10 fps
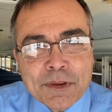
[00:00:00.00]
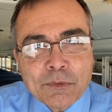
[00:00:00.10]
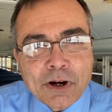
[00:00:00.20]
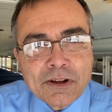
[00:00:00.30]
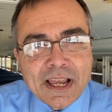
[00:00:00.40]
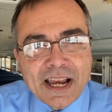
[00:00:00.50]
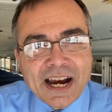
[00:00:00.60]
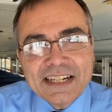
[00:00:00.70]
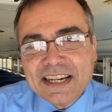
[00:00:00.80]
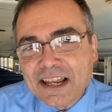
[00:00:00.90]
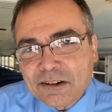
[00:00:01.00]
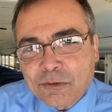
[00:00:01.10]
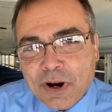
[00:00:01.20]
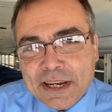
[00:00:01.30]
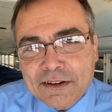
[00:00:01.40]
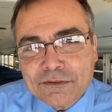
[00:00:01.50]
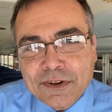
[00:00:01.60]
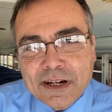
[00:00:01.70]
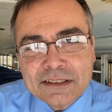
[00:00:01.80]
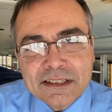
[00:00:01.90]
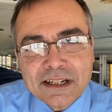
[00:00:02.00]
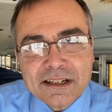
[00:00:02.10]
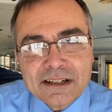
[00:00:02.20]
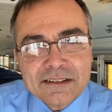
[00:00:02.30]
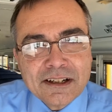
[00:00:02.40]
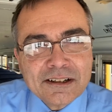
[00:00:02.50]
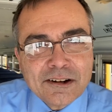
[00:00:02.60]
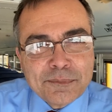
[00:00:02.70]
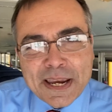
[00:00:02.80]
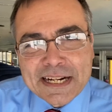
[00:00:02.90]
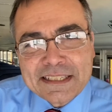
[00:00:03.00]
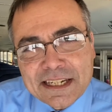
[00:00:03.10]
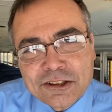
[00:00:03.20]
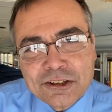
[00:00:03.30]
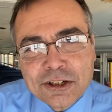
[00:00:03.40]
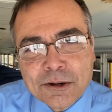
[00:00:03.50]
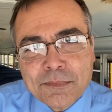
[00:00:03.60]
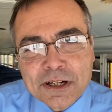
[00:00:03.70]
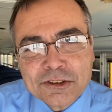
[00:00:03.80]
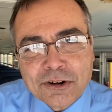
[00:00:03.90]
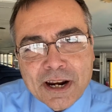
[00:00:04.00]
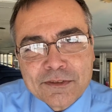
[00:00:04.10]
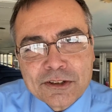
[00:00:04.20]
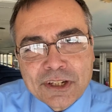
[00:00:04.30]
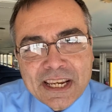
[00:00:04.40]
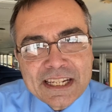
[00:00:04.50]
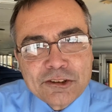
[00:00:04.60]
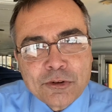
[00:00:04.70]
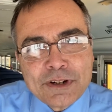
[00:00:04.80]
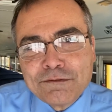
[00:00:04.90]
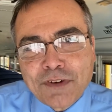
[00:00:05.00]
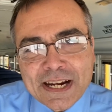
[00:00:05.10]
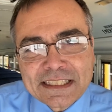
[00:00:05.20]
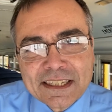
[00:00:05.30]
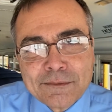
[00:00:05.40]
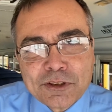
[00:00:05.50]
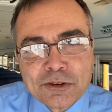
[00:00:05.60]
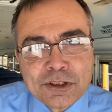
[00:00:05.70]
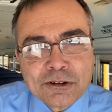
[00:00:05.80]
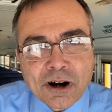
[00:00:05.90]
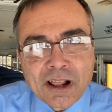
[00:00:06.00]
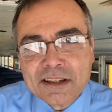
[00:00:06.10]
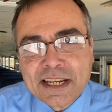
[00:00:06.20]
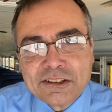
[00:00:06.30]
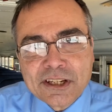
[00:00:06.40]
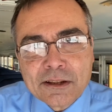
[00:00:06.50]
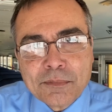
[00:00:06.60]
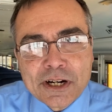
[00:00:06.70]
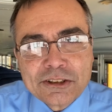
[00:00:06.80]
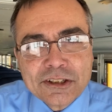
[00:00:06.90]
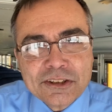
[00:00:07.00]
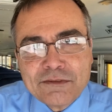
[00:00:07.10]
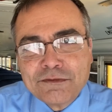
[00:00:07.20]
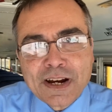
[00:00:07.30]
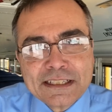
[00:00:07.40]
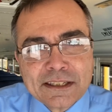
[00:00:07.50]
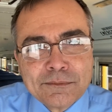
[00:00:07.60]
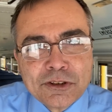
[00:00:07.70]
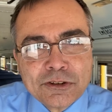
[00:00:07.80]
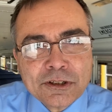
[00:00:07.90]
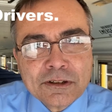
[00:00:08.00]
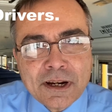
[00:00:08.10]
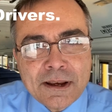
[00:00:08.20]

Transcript: Well, another way of uh, uh, of paying attention to your bus drivers is to invite them to your holiday celebrations, invite them to your,